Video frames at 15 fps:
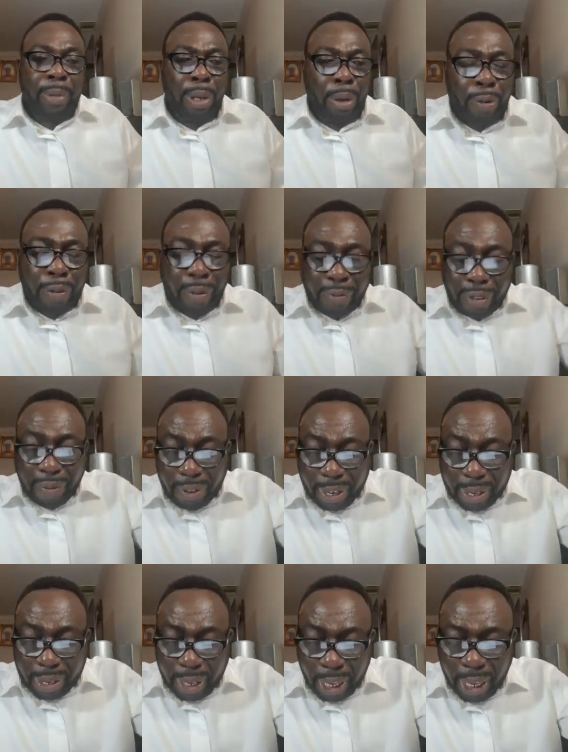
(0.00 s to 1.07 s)
Luke 15
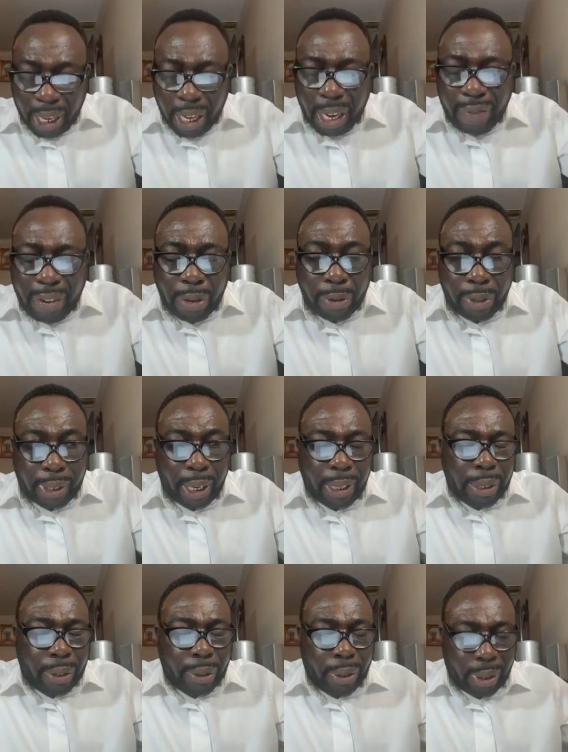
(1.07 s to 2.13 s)
verse 11 to
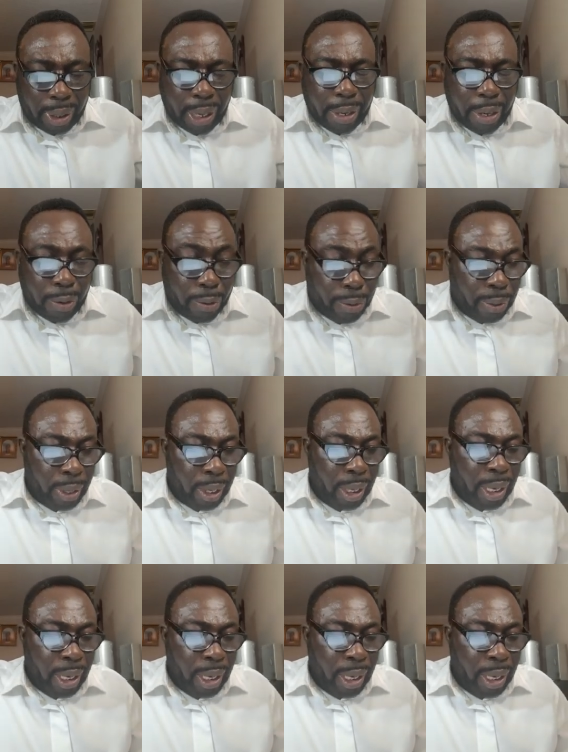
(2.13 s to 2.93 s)
32,